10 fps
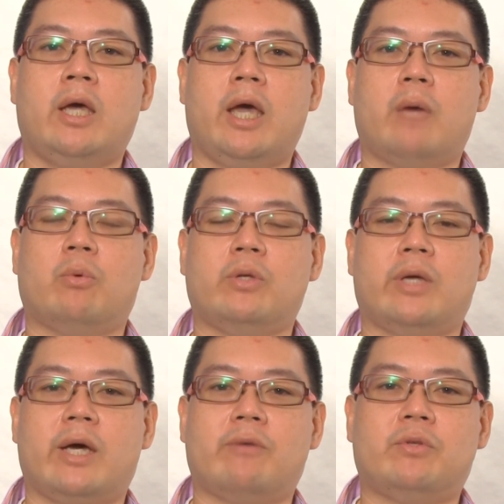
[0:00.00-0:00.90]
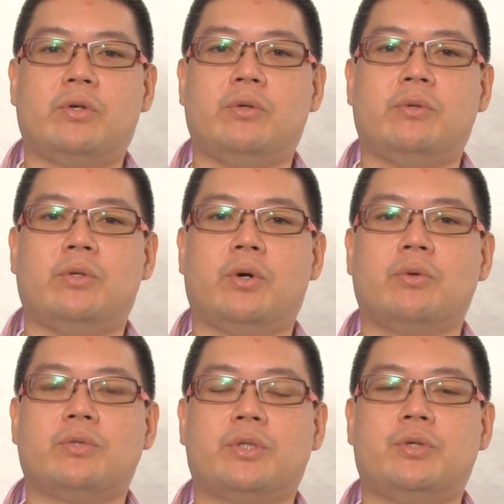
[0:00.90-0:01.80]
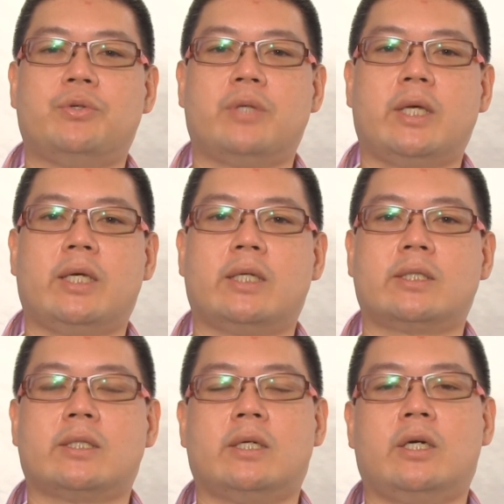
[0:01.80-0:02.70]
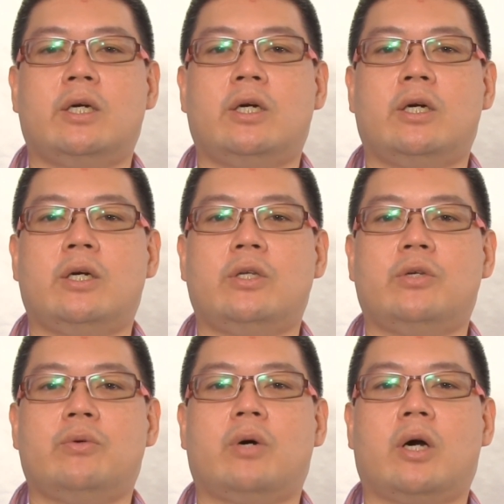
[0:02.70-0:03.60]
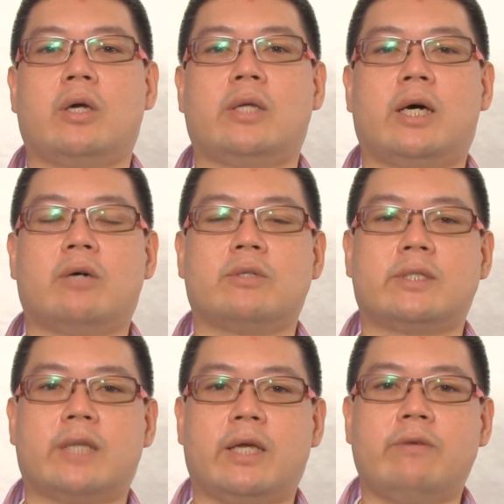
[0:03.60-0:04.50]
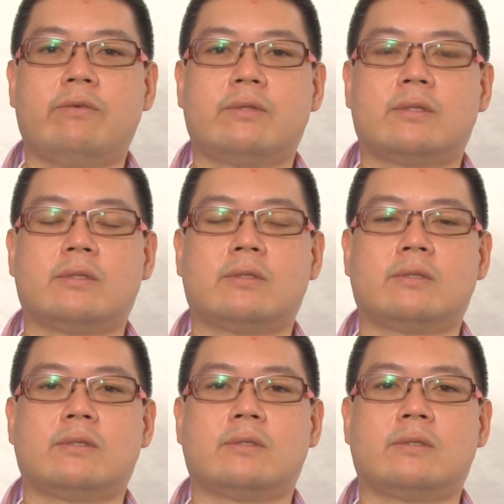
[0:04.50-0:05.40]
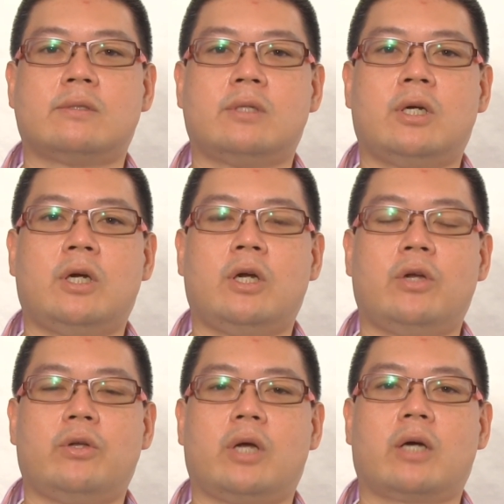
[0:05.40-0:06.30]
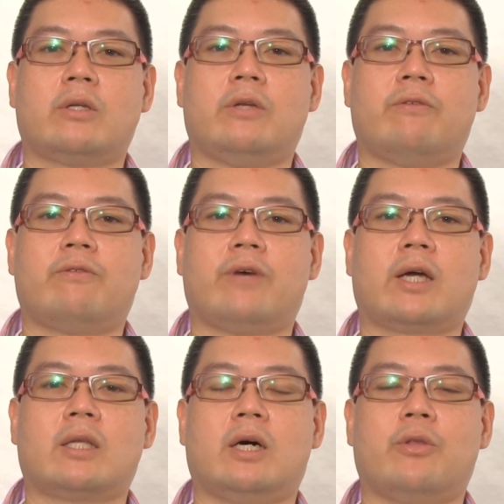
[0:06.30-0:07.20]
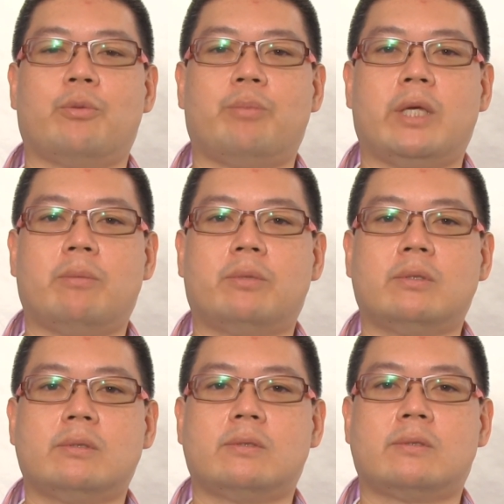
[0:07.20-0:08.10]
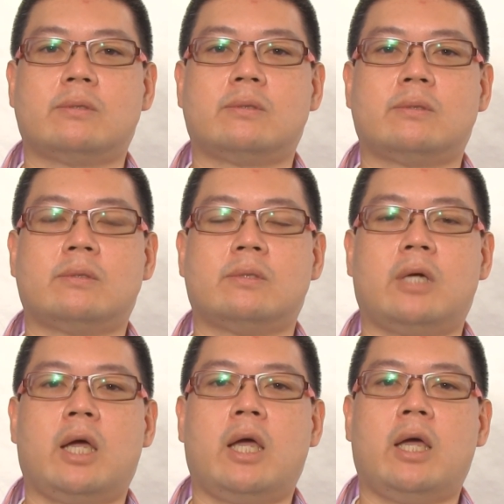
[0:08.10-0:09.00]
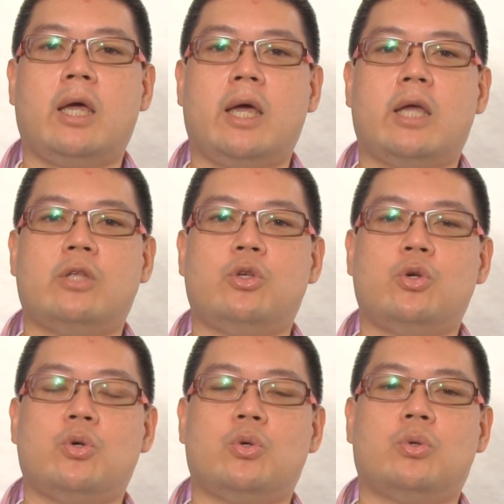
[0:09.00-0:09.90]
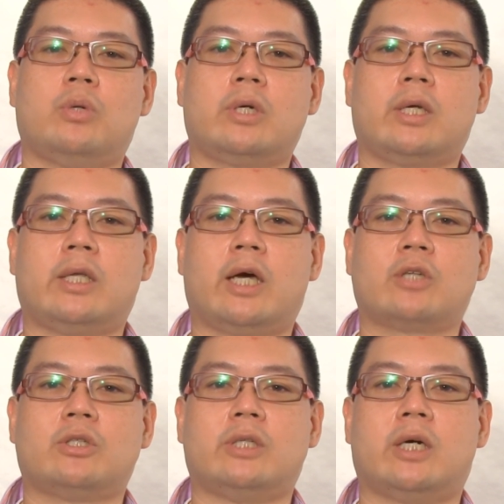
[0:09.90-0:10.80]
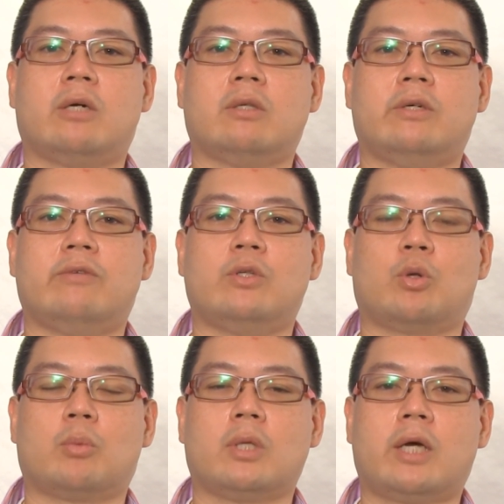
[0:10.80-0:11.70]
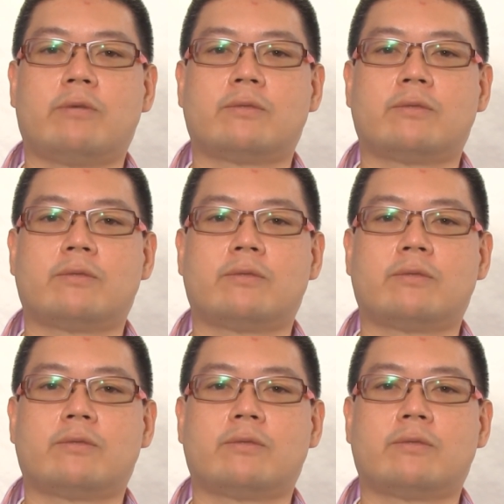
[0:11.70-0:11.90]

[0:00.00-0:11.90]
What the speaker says: And when you have those two things, you are now safe. You're not going to infect other people. And you can actually now live a normal life.